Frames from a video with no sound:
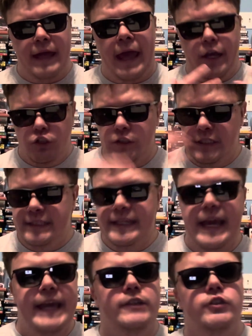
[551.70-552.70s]
action-y
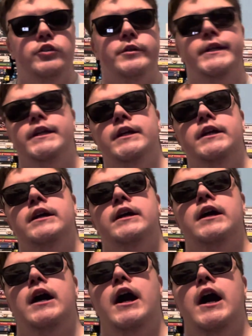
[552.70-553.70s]
take to it.
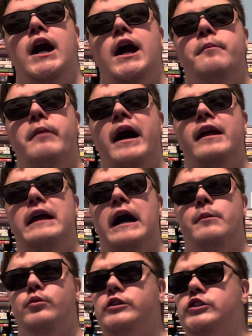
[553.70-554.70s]
I
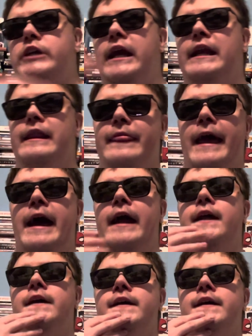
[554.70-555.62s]
appreciated that.